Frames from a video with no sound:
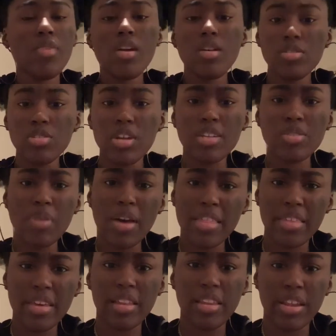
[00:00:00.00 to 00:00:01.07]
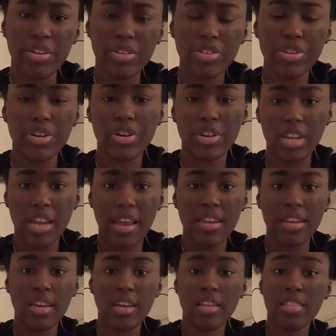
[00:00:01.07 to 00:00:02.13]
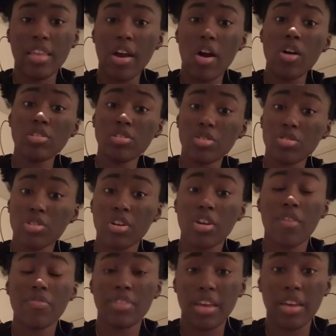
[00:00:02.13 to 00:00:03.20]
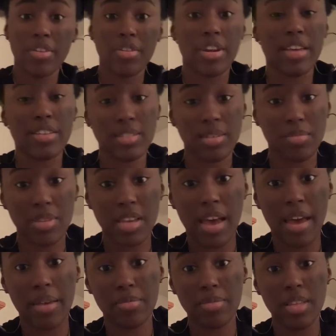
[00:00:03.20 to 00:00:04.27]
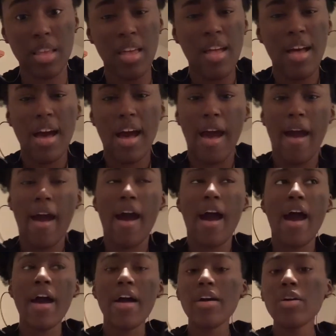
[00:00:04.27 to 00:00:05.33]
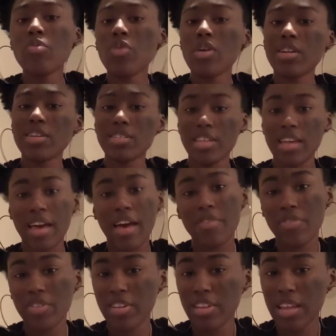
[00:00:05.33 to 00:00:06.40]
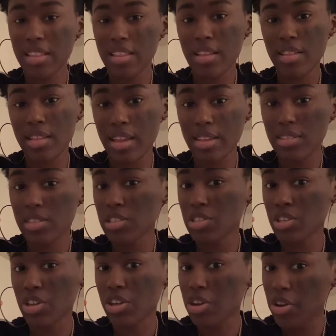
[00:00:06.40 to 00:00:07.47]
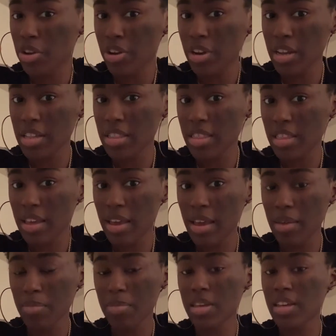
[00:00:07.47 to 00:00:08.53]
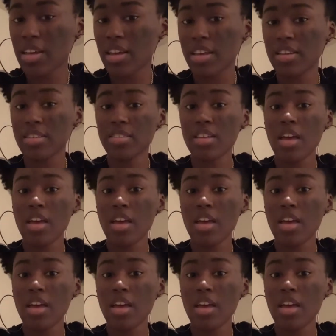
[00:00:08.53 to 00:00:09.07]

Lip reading: So that's why I think letters are a good idea. They also turn off the internet sometimes. I want to say I feel like that's a security thing, because